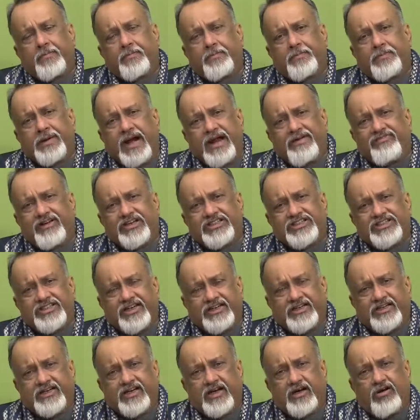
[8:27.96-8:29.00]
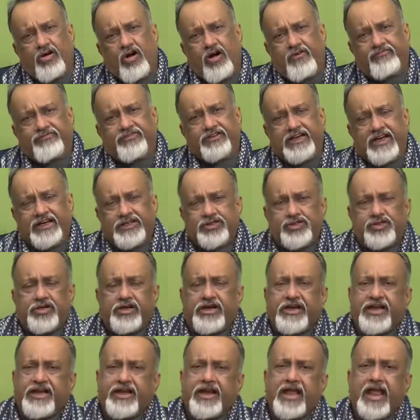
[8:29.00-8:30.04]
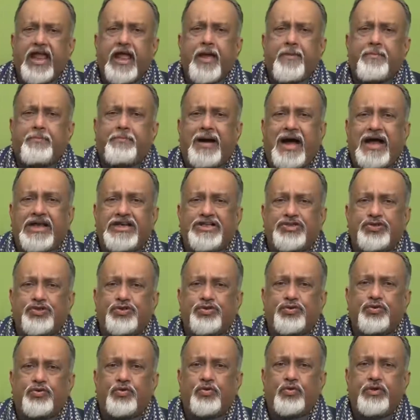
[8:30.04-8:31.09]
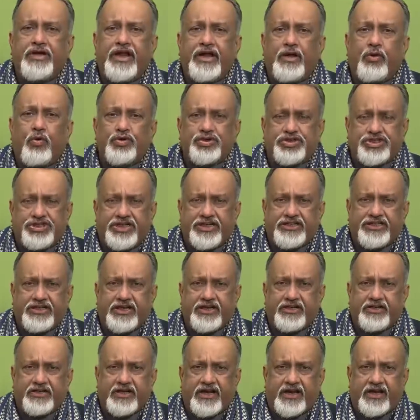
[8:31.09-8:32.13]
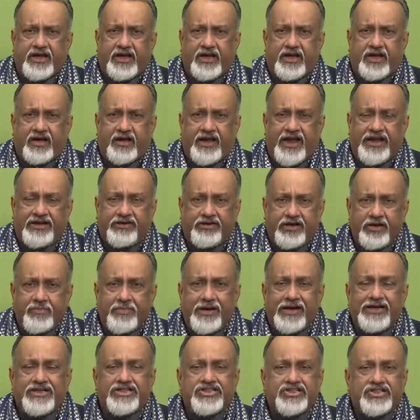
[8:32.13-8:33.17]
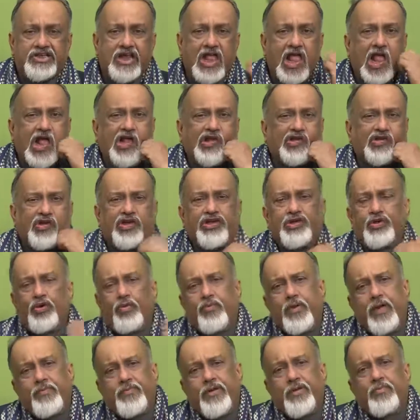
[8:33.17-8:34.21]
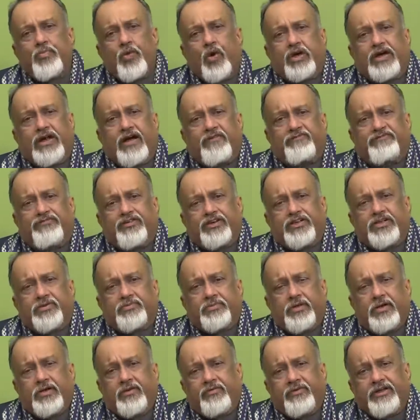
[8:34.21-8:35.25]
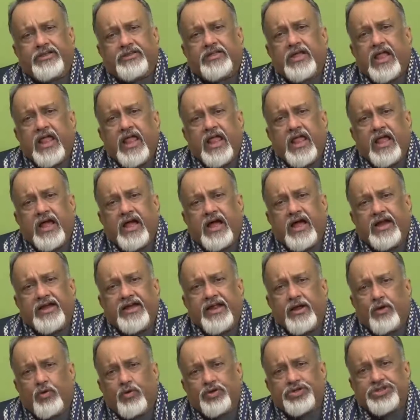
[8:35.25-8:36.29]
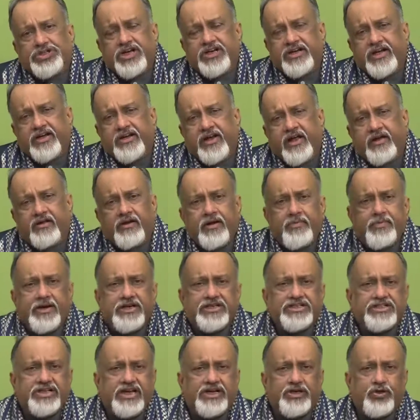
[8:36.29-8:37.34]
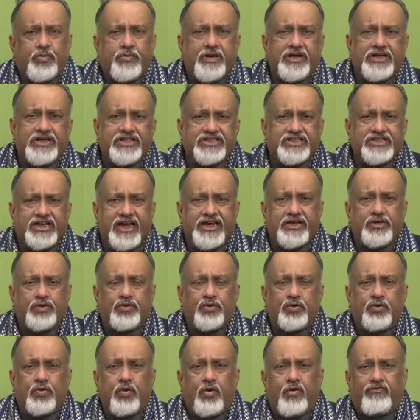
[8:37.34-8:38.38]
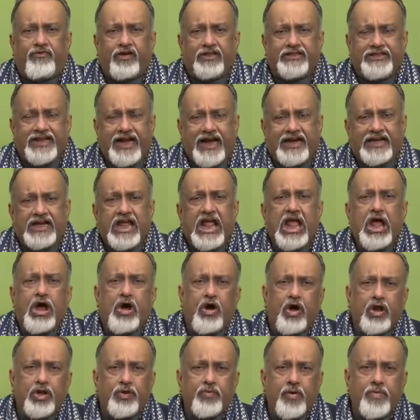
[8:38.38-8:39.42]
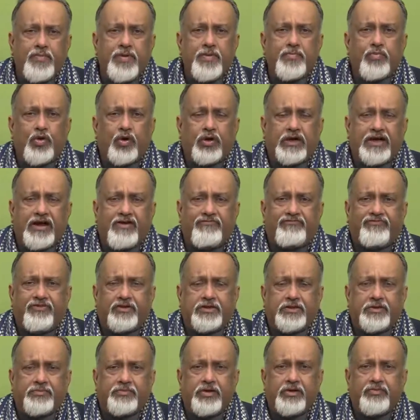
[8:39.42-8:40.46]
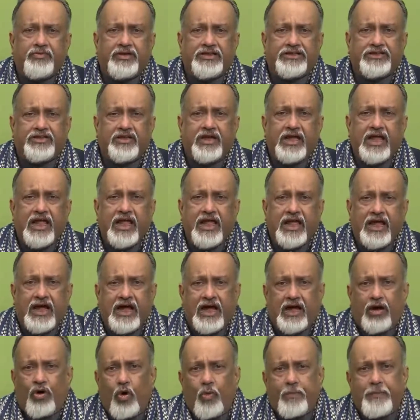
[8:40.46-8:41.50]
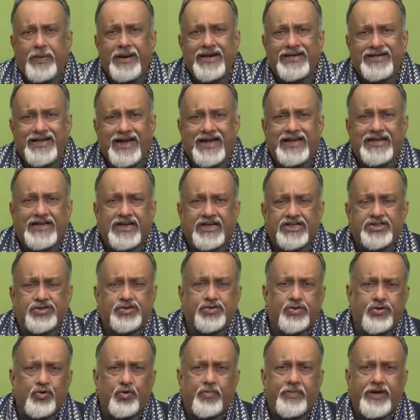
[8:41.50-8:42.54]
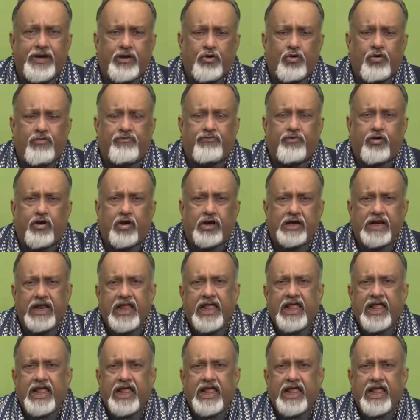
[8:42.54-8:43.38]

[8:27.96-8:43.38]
private sector often actually buys through negotiated agreements. So, you may be more comfortable with negotiated agreements and you may decide to go for that, or you may be more comfortable with open tenders. So, you may go for